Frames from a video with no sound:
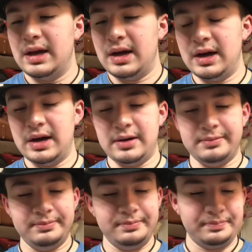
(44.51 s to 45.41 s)

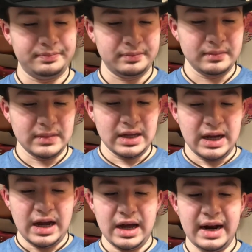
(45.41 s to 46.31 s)
Um,
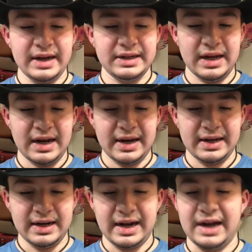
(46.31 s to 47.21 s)
and
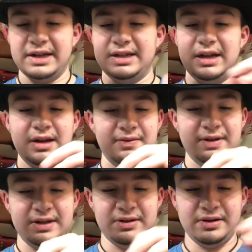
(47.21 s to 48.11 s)
I like I just love
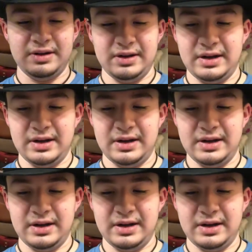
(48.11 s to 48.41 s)
lizard.